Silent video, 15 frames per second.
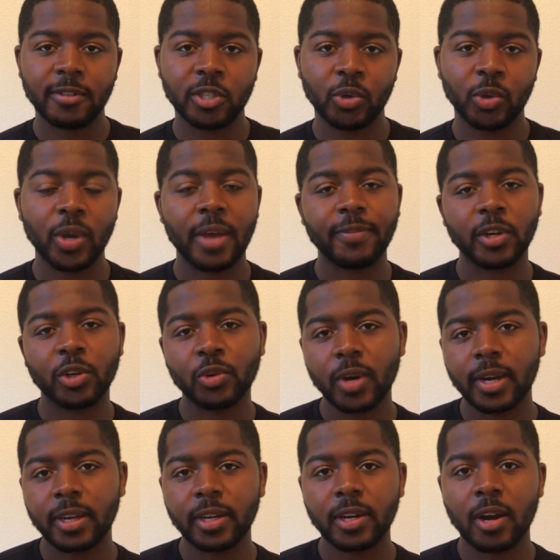So you have your
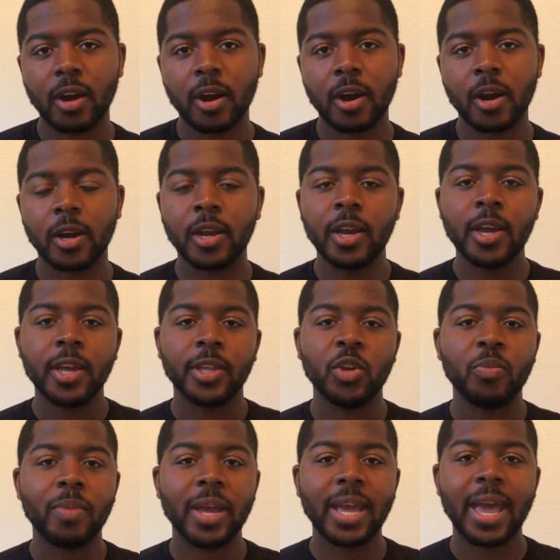credit card,
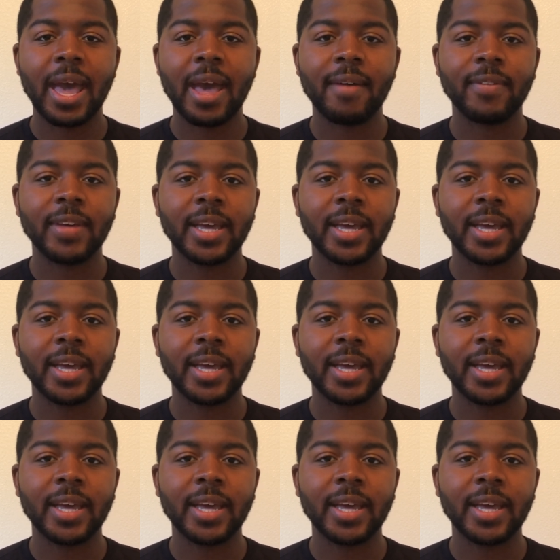you may have